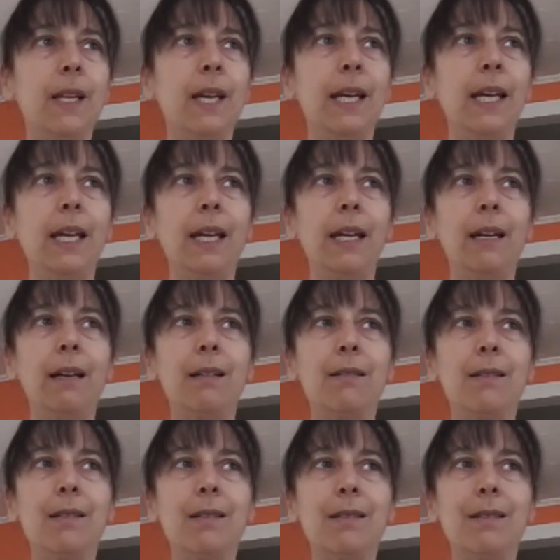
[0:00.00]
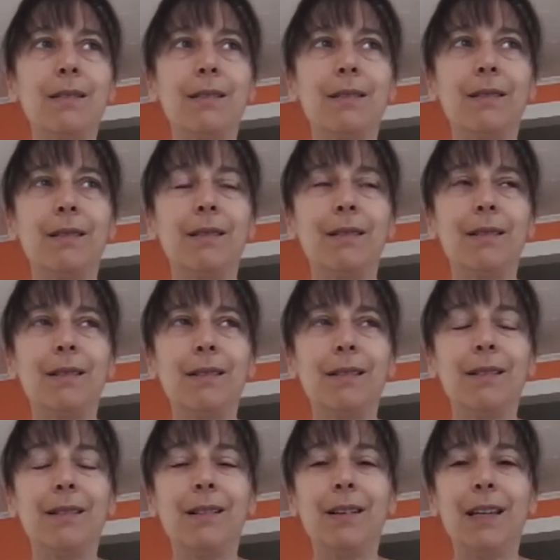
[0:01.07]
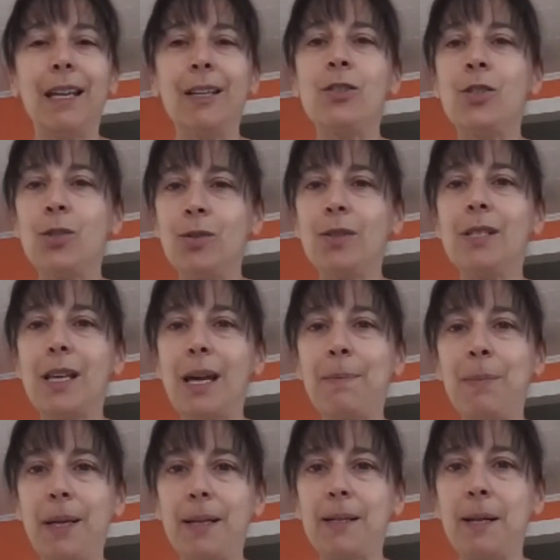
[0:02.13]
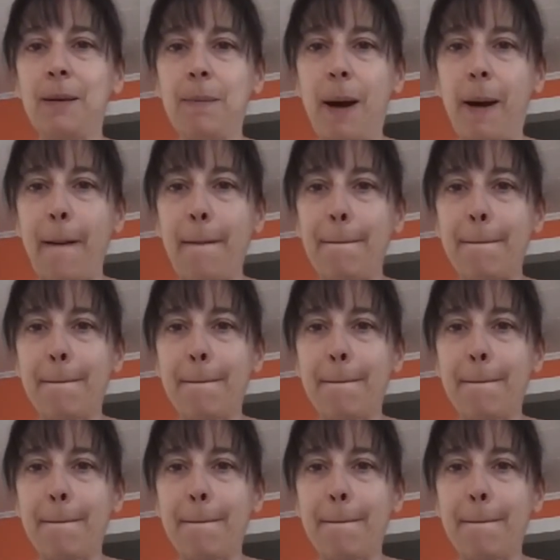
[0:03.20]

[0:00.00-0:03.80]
and as soon as I picked him up,